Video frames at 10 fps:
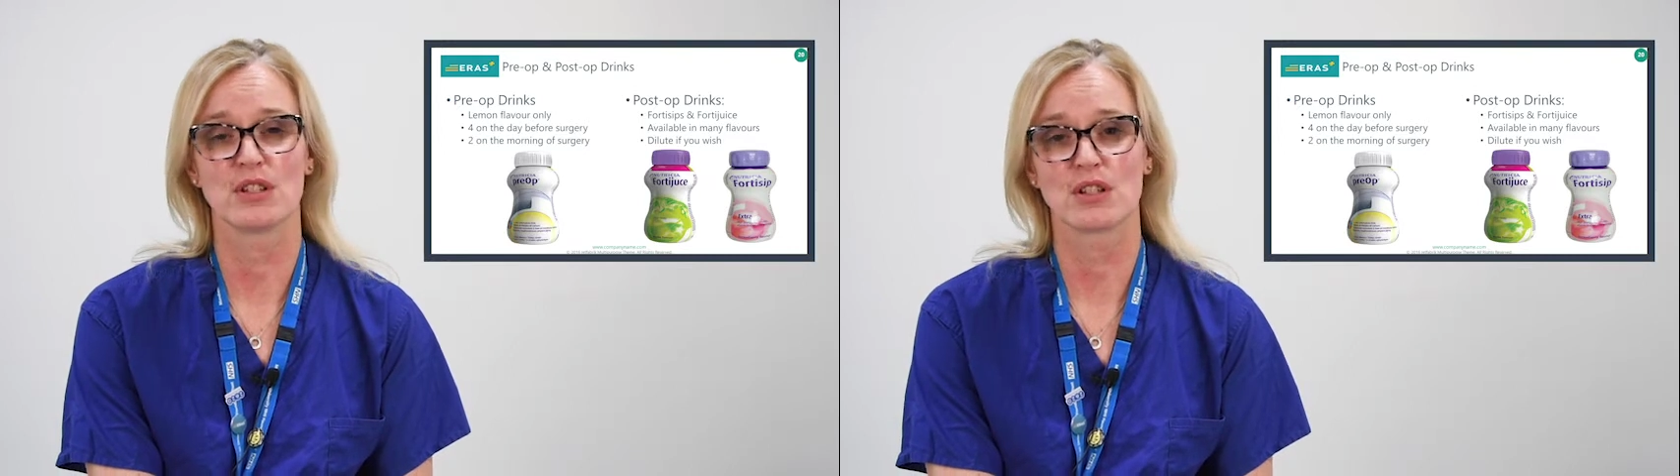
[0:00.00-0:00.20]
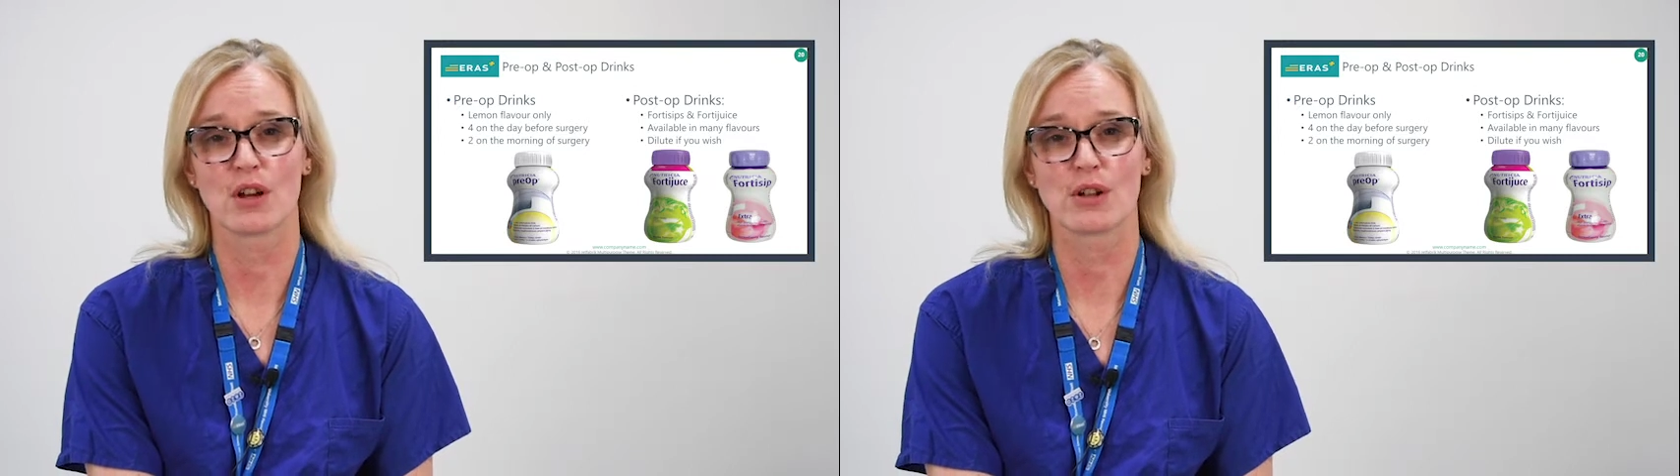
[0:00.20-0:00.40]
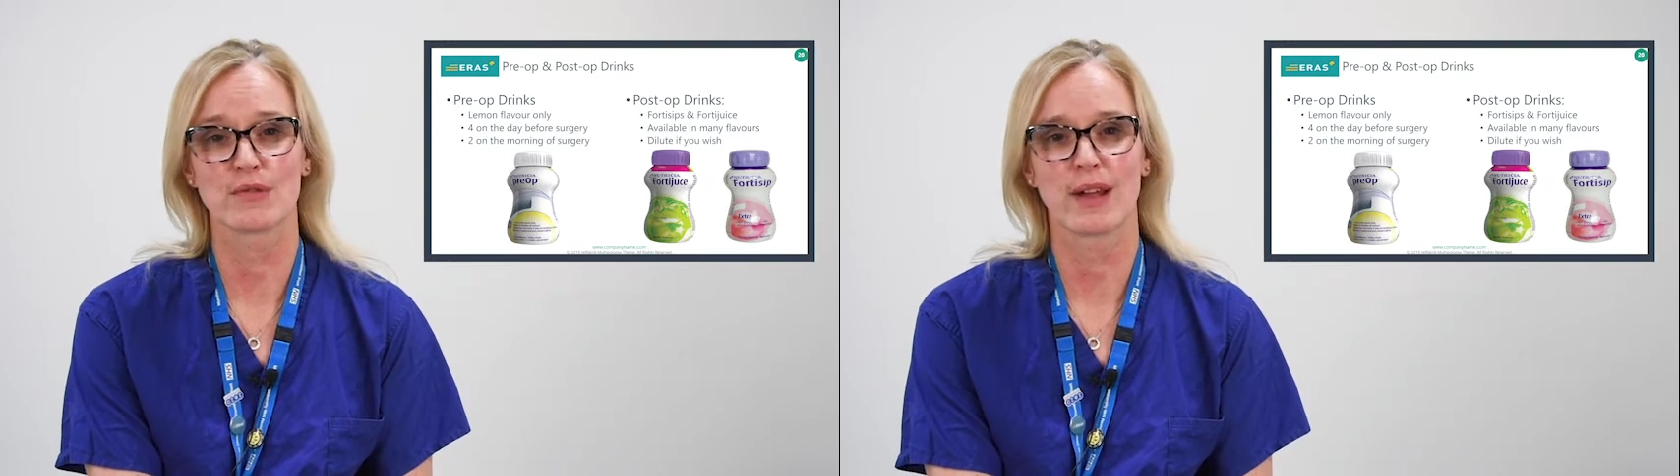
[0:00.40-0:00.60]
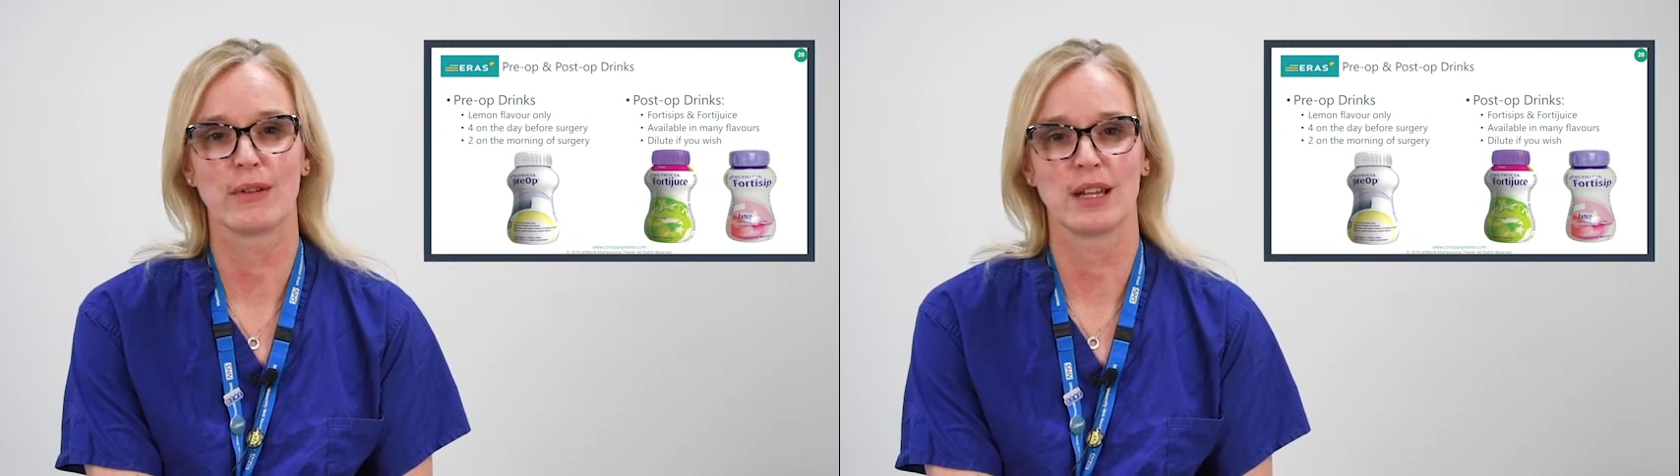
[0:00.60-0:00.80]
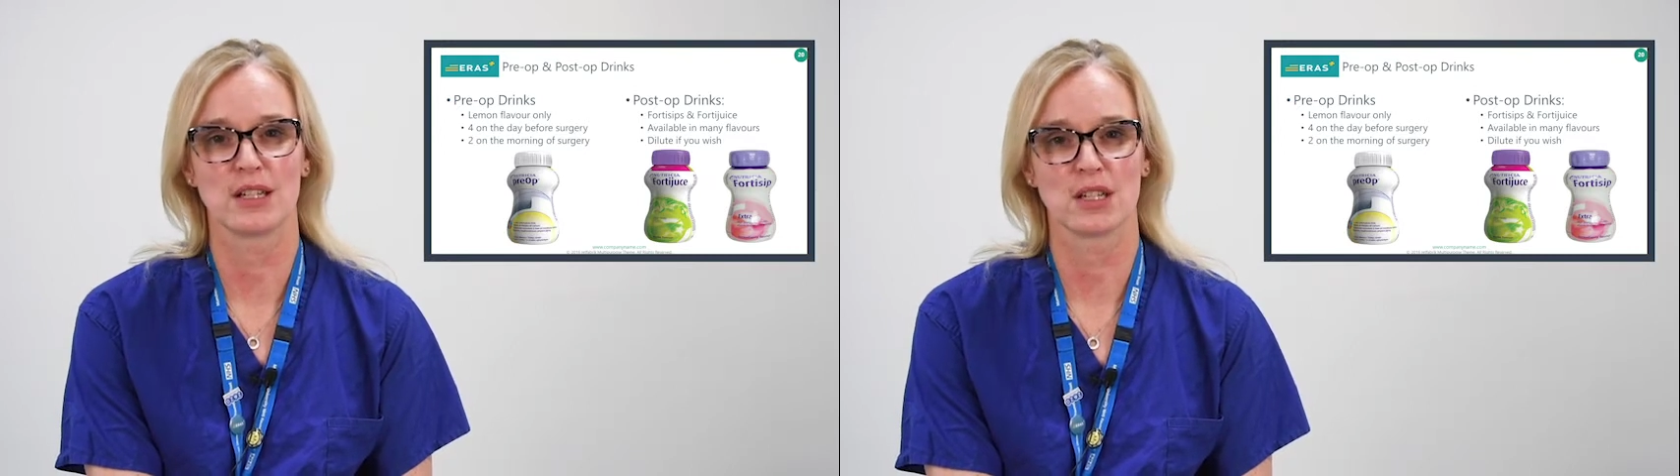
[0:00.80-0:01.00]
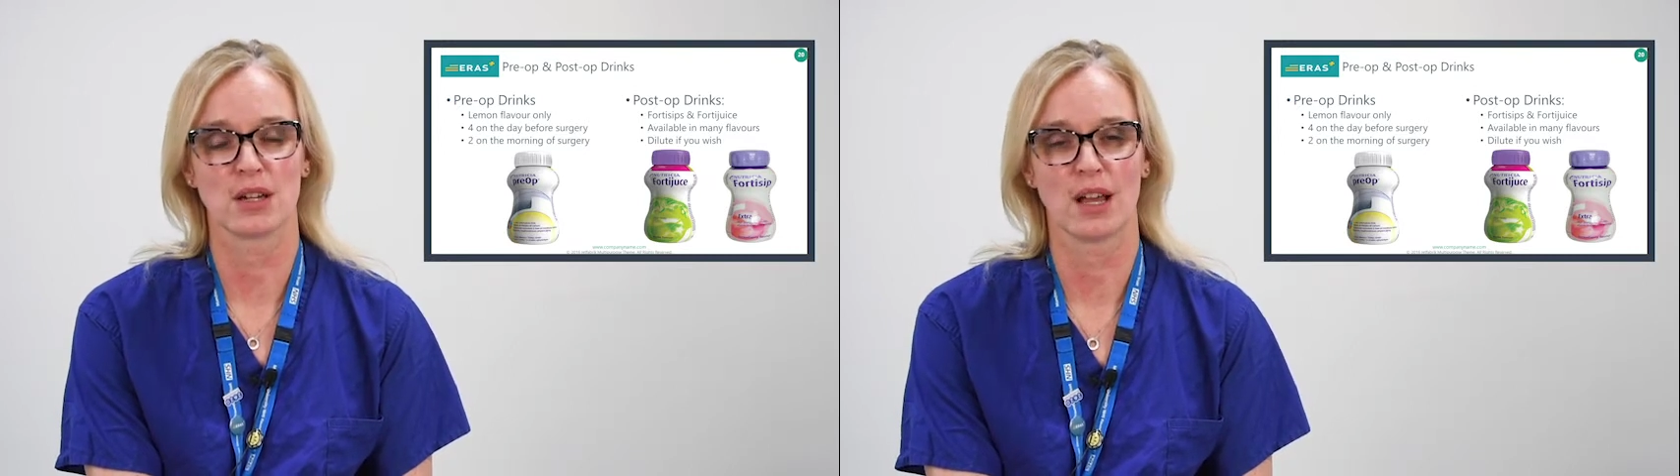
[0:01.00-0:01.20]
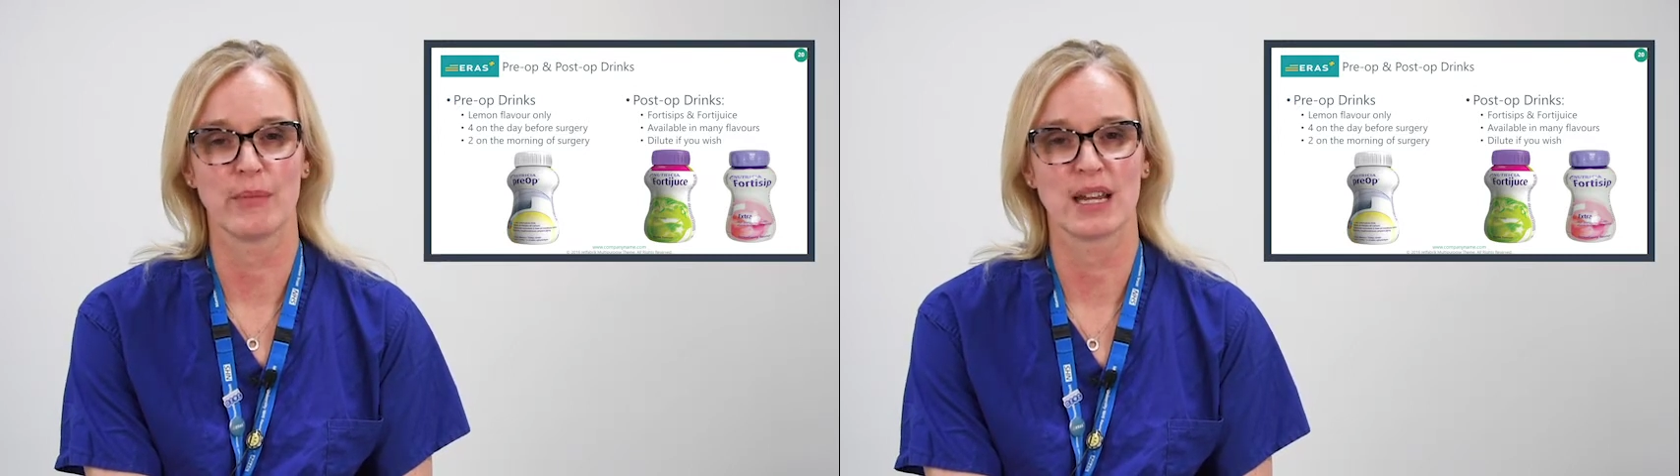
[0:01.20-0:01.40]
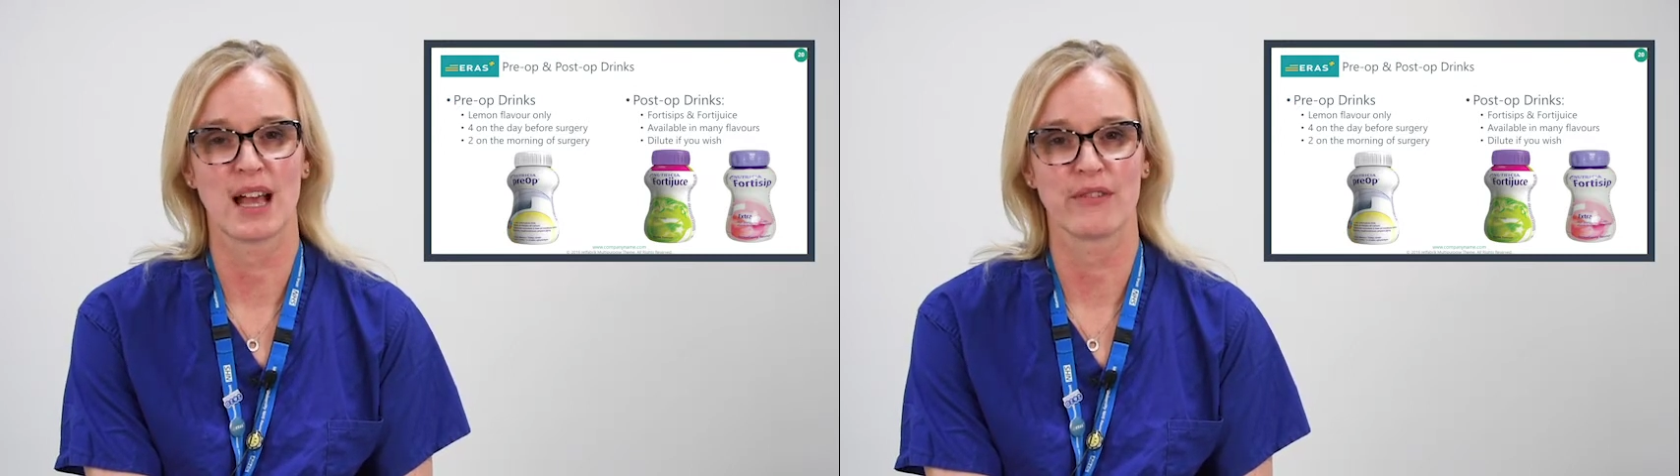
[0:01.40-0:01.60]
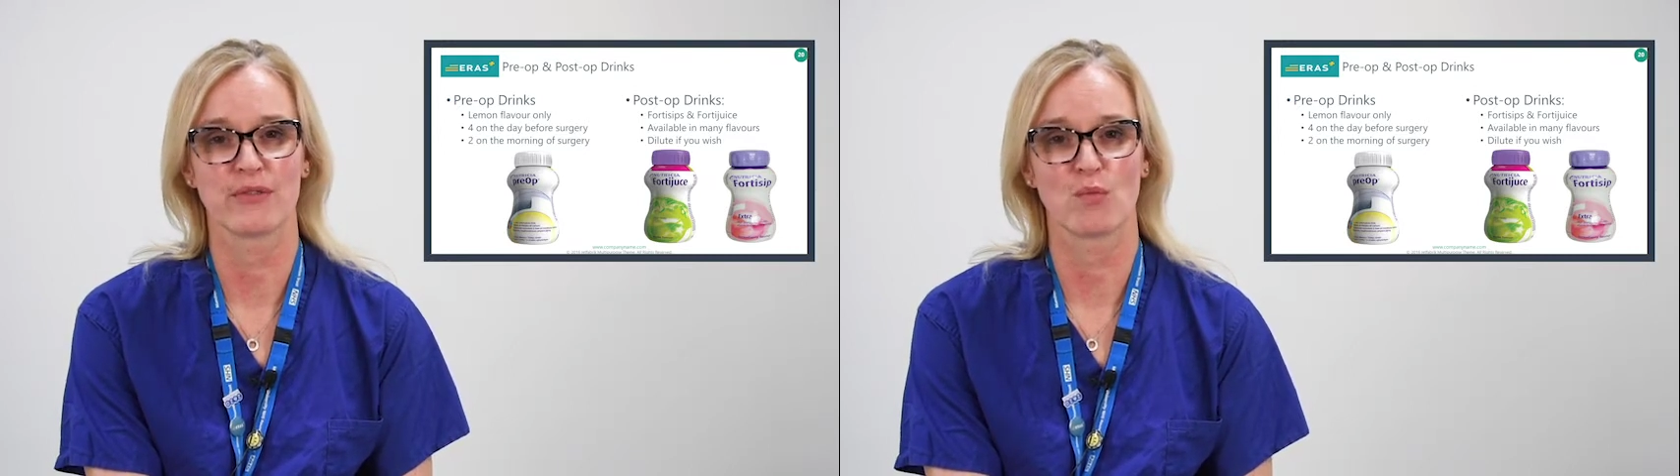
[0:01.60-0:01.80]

start around lunchtime and have